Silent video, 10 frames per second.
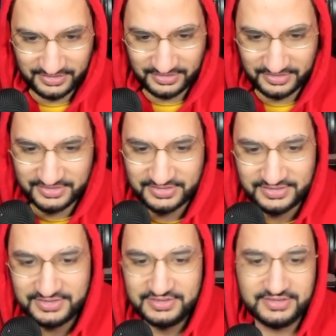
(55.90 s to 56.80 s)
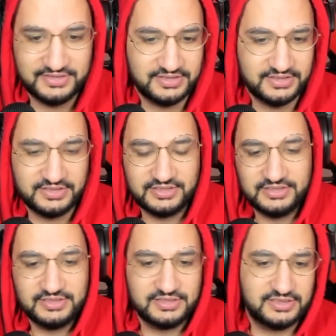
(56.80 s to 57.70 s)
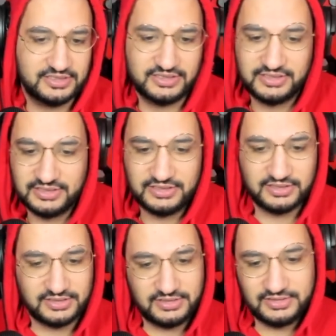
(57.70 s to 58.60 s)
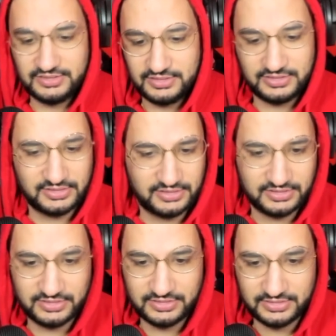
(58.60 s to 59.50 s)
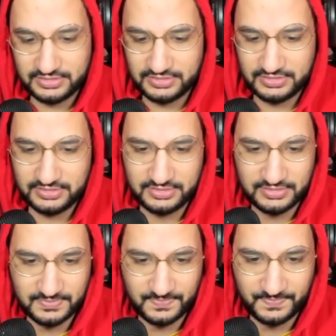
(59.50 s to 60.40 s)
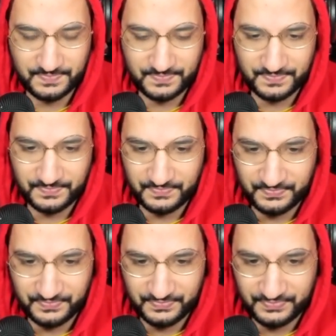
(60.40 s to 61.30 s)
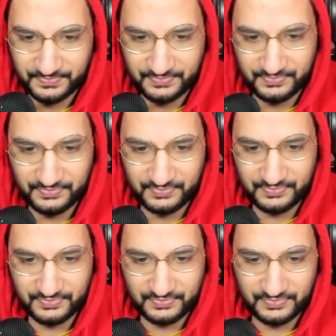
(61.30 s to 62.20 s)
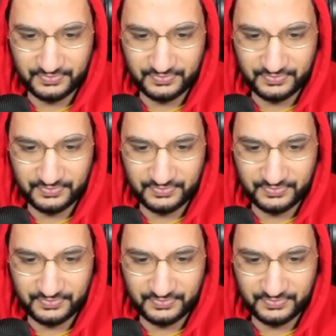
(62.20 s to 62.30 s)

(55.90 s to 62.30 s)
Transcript: [no speech]